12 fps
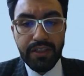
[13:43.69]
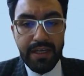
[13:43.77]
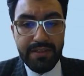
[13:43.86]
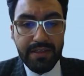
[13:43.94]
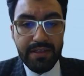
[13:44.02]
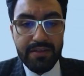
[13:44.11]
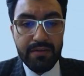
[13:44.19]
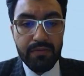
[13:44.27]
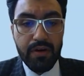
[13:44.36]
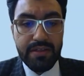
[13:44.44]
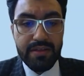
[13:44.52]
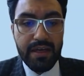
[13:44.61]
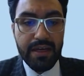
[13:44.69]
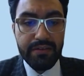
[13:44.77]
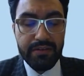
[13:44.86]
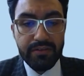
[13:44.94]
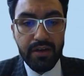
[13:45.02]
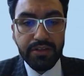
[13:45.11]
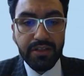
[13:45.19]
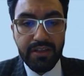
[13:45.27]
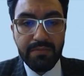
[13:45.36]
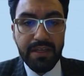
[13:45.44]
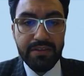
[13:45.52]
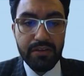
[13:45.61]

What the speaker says: there was a reduction in the medial joint